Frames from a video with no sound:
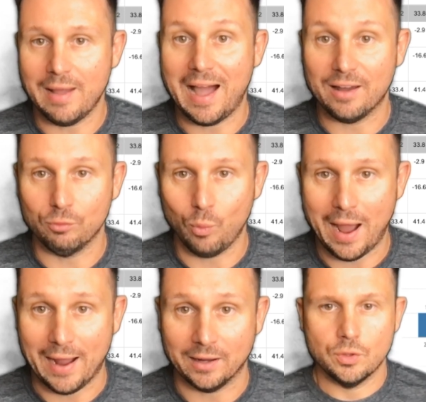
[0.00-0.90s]
out of
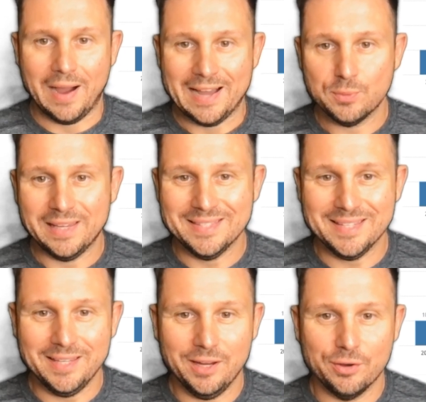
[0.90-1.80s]
whack. So as we can
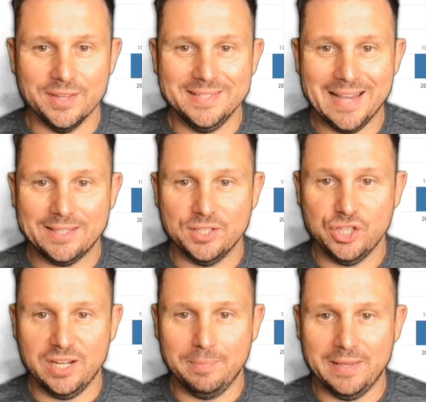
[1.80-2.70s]
see here, the debt to
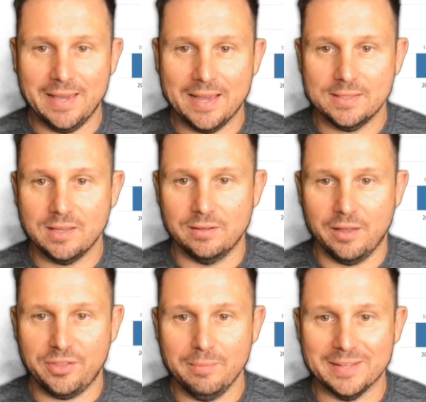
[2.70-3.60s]
GDP has done
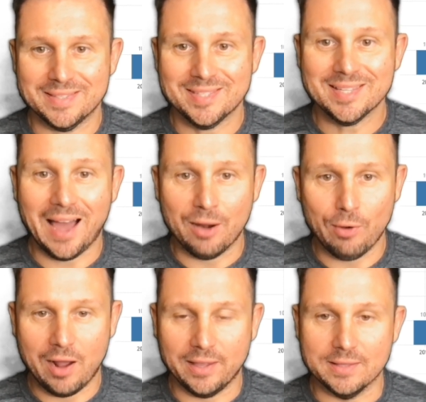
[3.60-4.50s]
nothing but
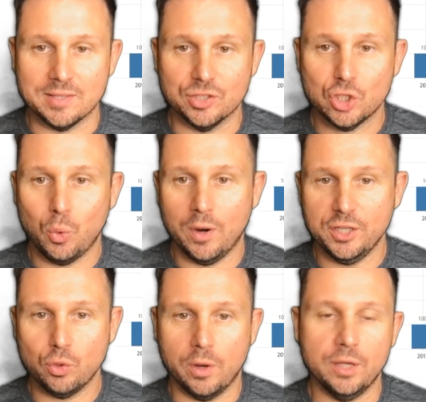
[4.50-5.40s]
skyrocket since
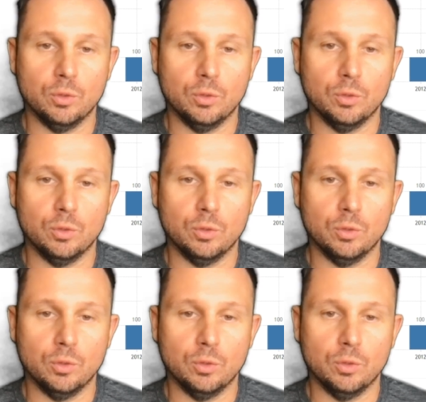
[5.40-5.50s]
2020,